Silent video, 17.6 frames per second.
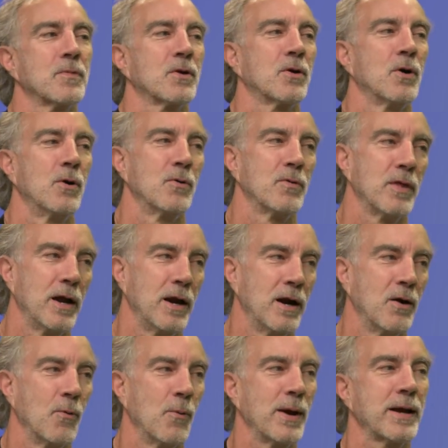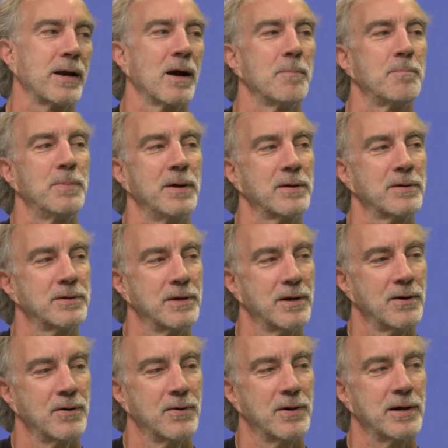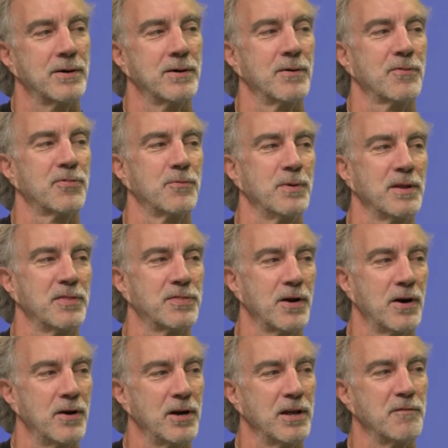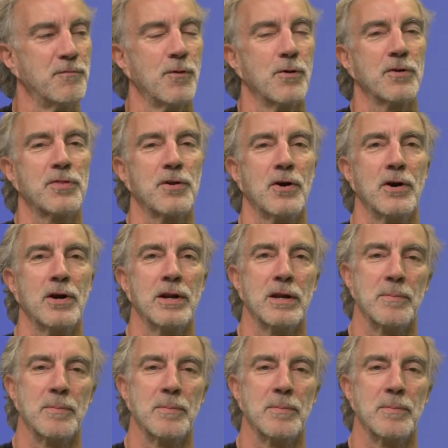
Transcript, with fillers: go there, wake up at, you know, I don't know, 3.30, 4.30 yeah.